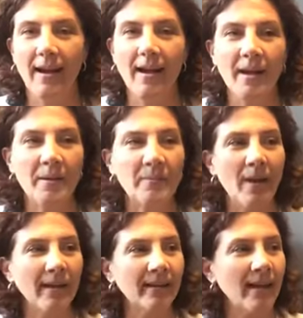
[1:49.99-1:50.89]

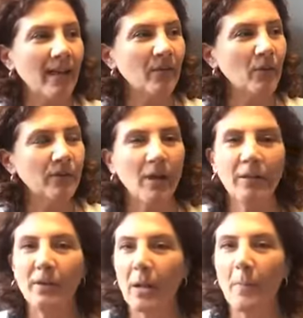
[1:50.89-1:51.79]
I can have a
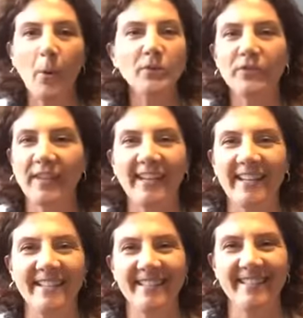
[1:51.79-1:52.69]

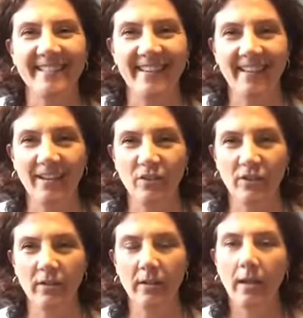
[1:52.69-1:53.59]
post-vacation
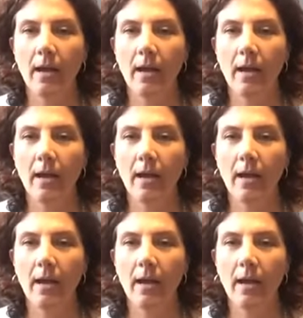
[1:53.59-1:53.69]
staycation,